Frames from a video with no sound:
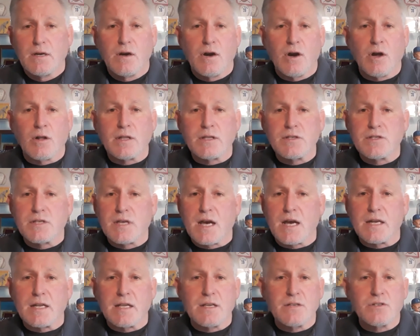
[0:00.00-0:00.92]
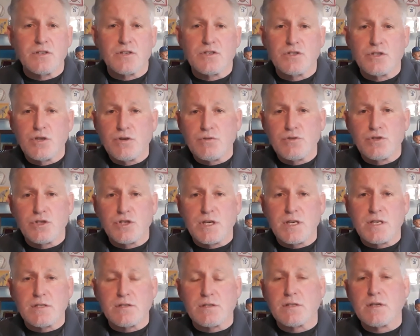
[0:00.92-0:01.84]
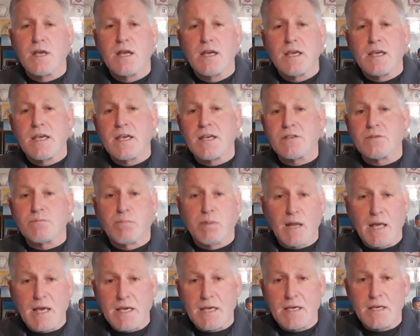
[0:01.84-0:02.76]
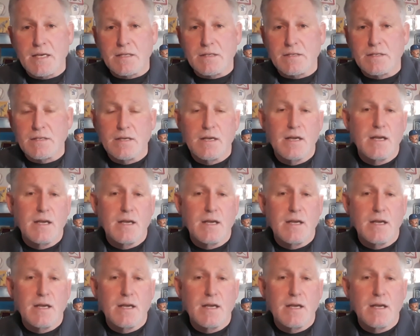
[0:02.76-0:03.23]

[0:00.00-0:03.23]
All he's got is his 2 sheets, his blanket,